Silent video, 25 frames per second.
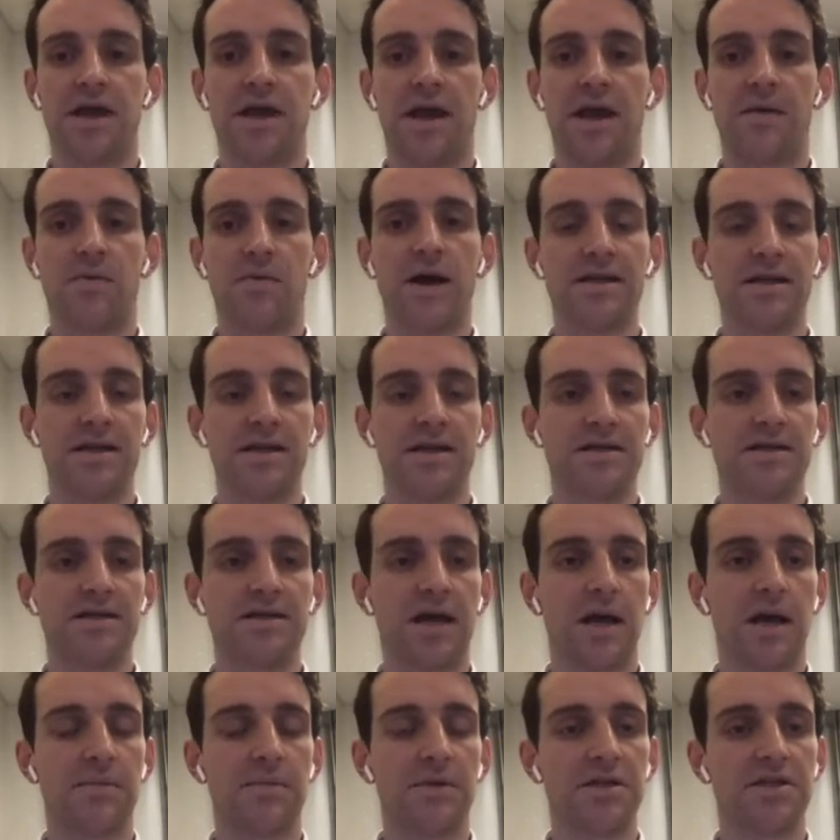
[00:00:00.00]
widely
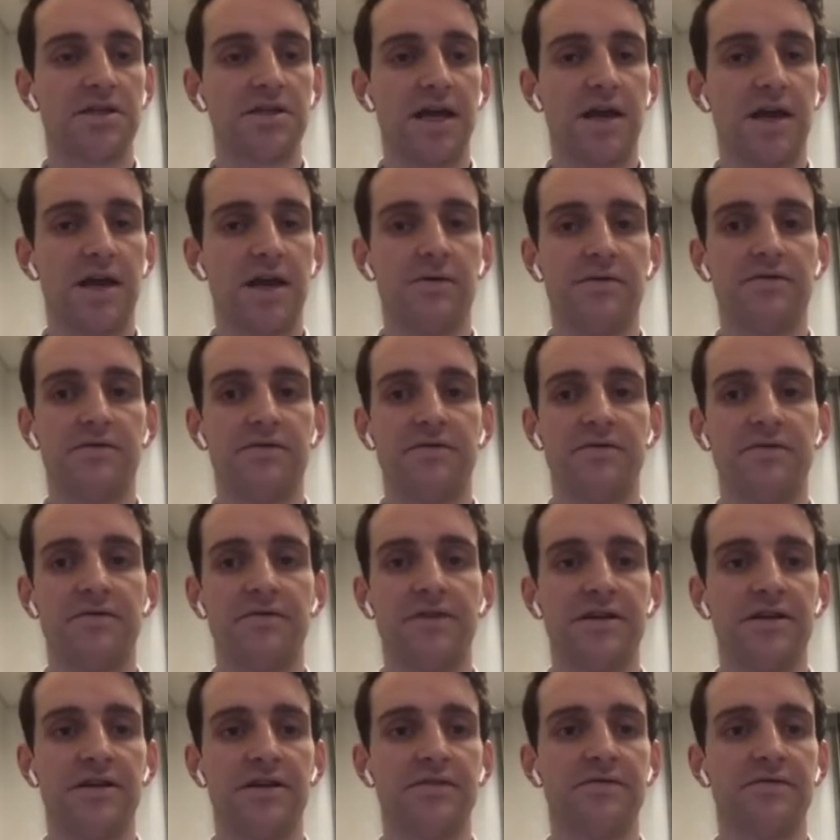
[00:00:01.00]
established now in the
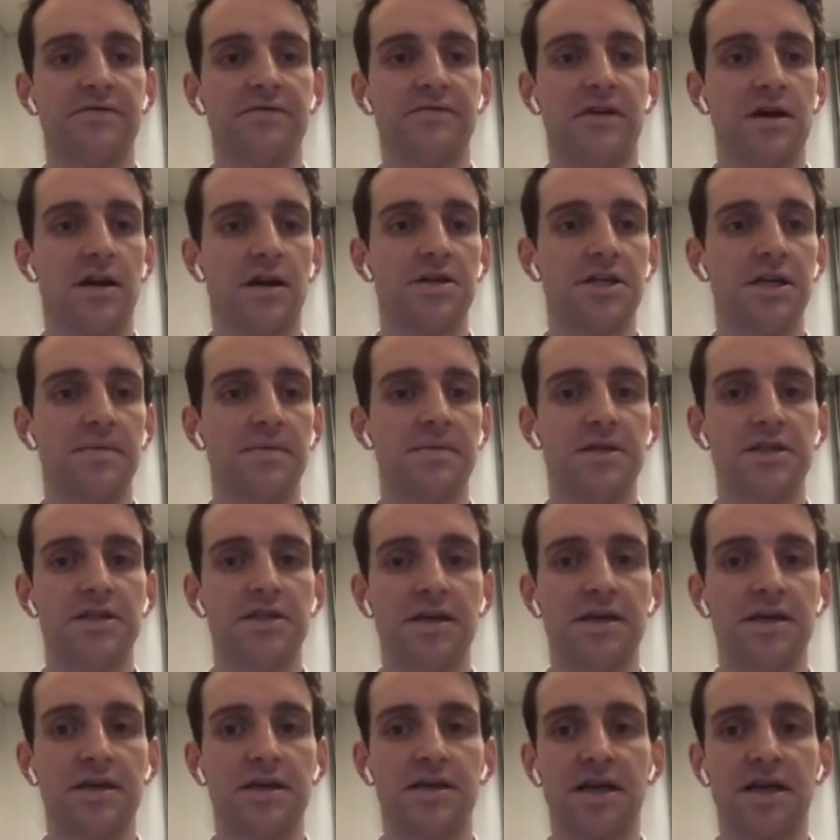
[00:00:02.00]
field of oncology imaging.